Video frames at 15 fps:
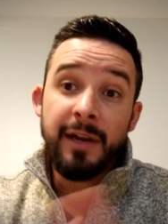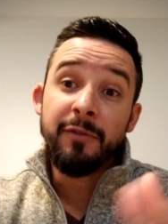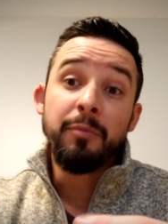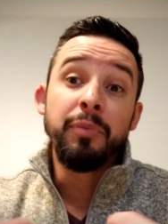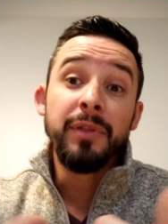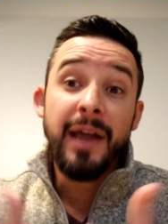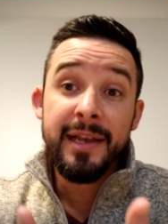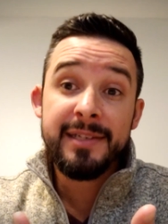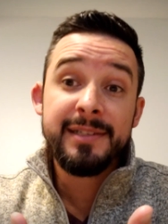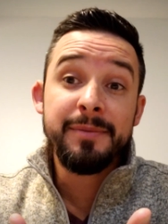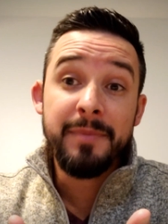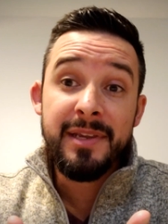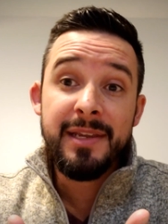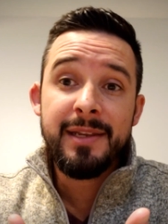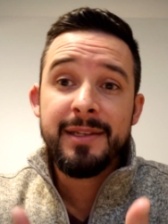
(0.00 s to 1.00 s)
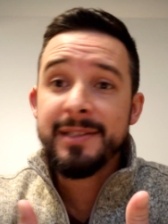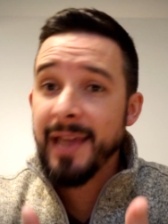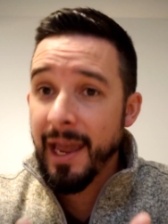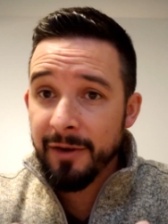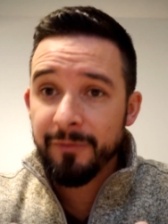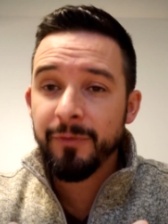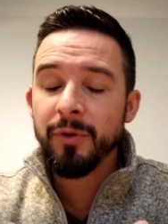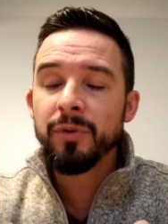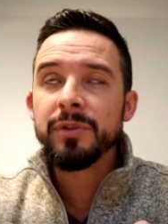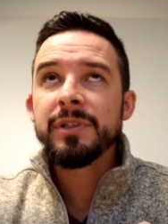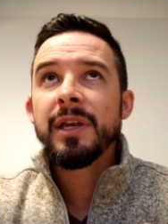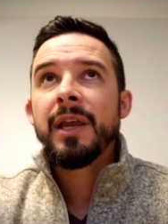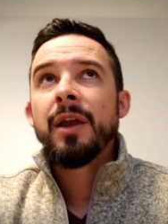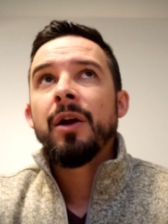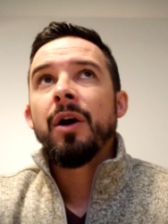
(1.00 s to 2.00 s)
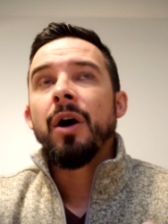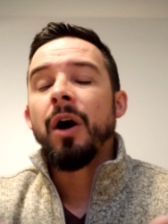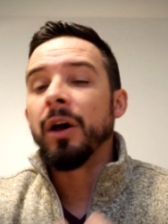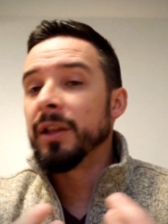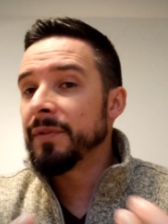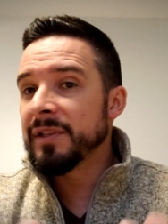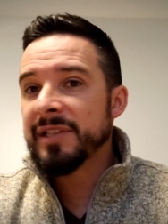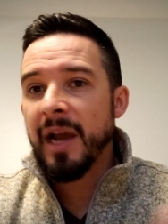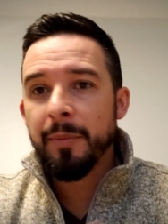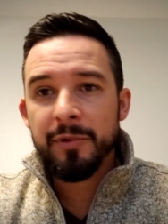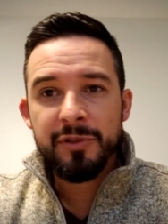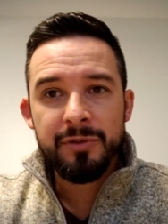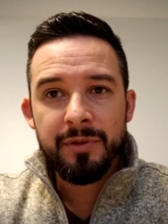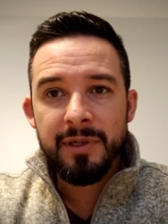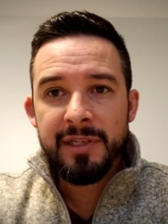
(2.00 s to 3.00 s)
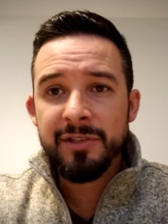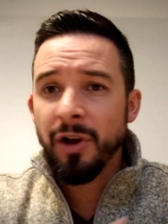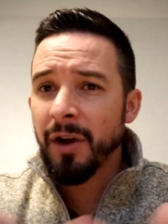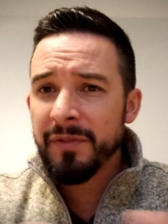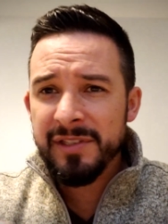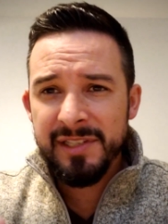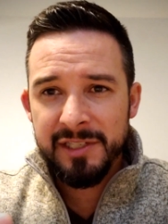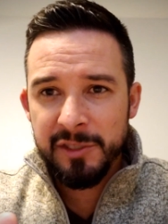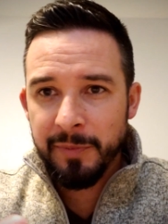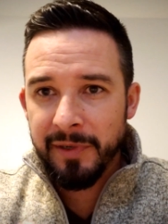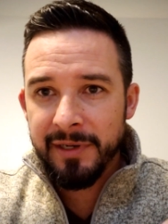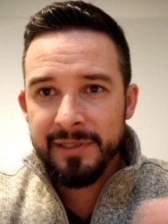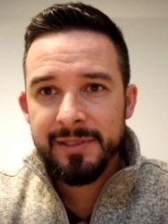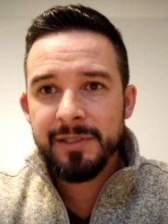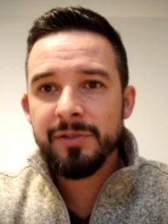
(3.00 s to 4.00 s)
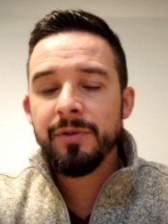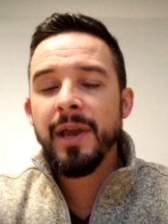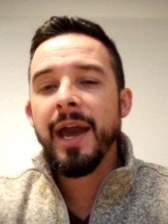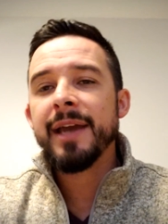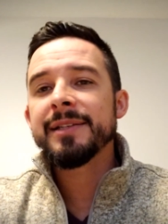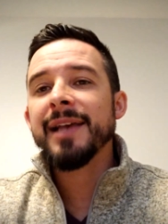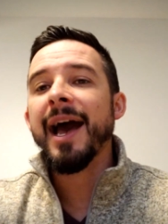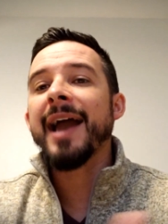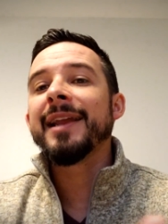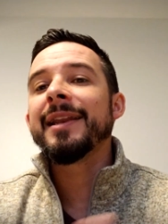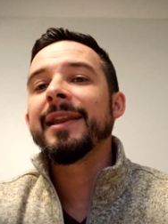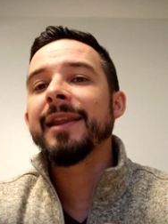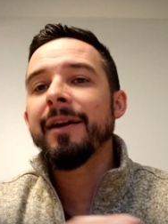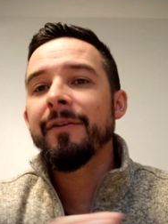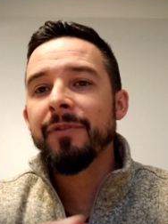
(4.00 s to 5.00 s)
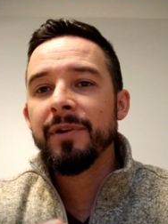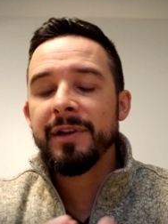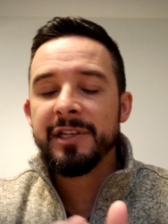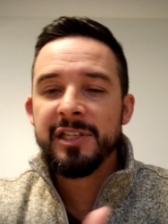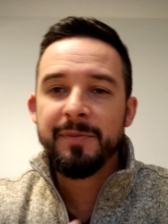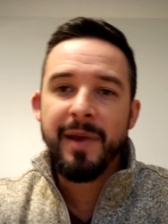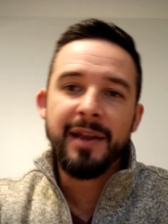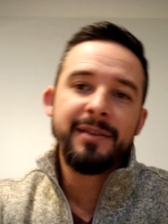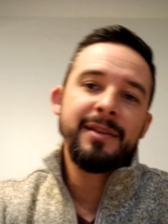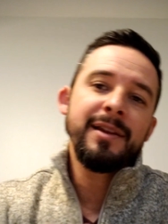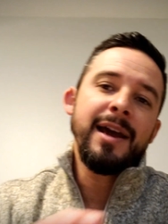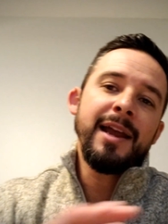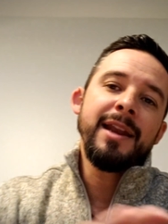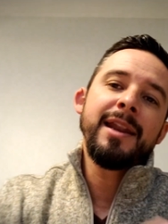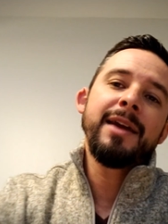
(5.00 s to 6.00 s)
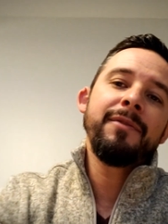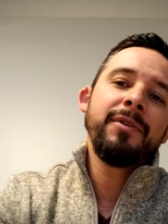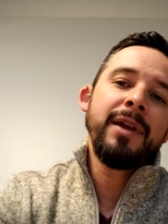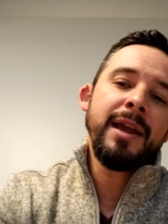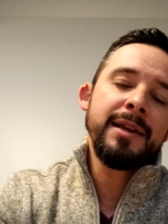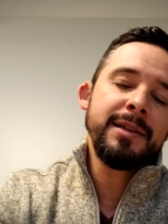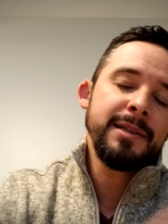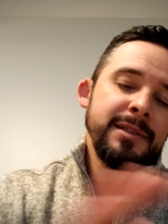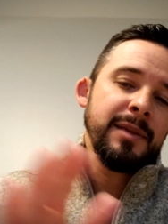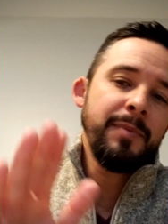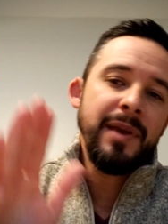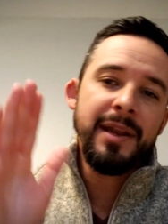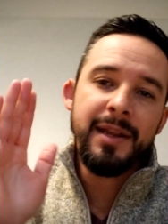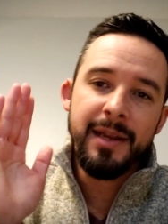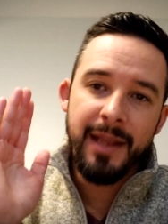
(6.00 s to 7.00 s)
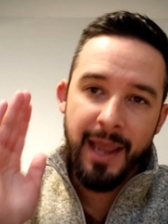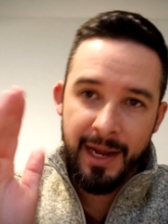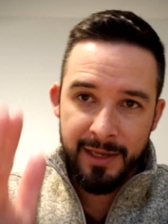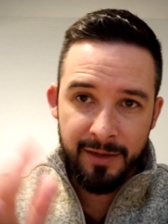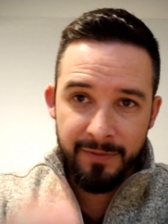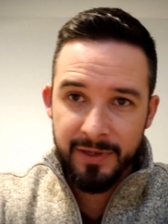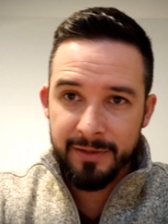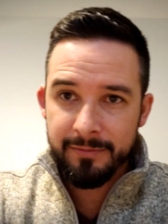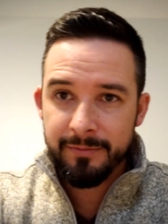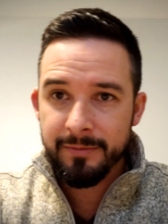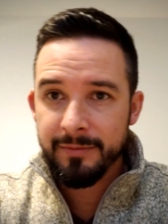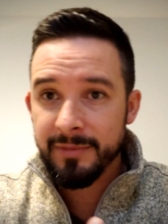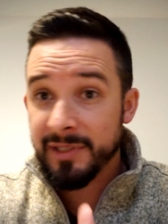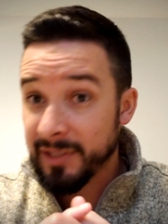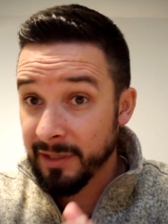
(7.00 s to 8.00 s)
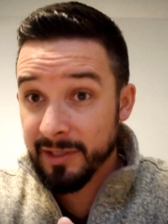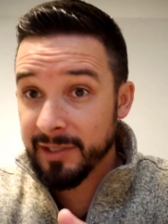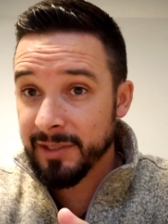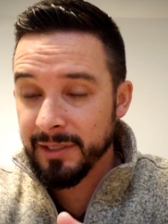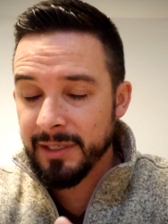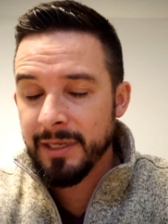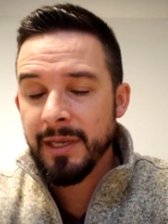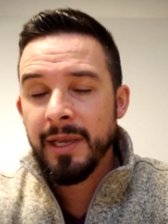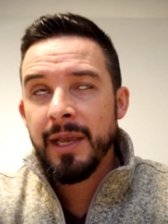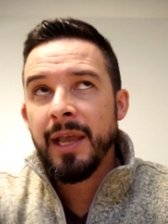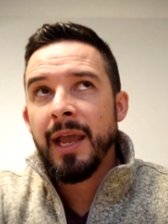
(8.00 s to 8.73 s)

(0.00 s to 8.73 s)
that have blessed me tenfold, all of these opportunities, all these experiences, you guys, I never expected, I never anticipated any of it. Seriously,